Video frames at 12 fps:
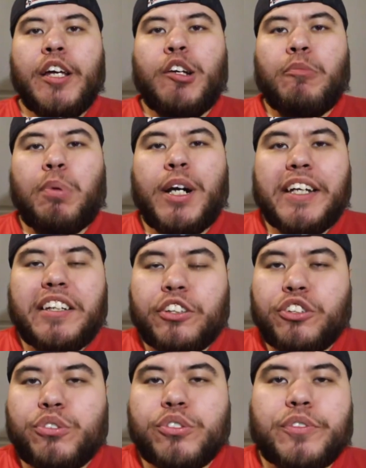Breaking
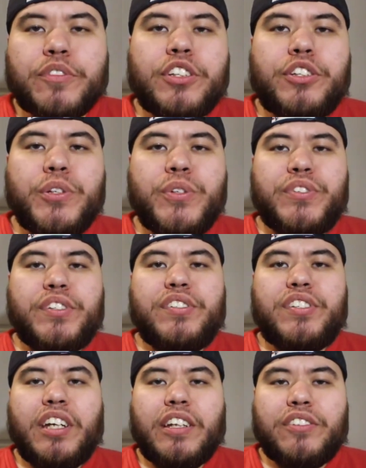news from the Houston
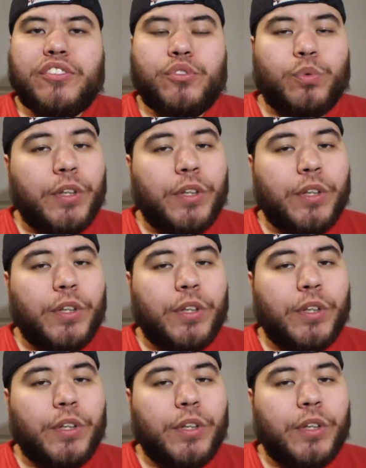Texans.